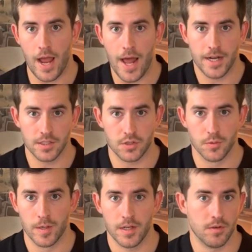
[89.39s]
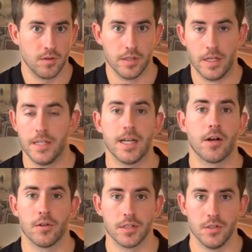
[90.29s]
adding to it or an
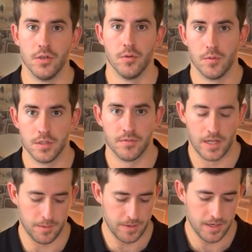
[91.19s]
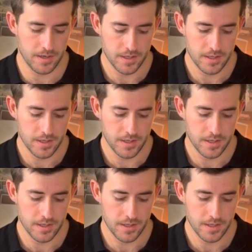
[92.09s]
entirely new development,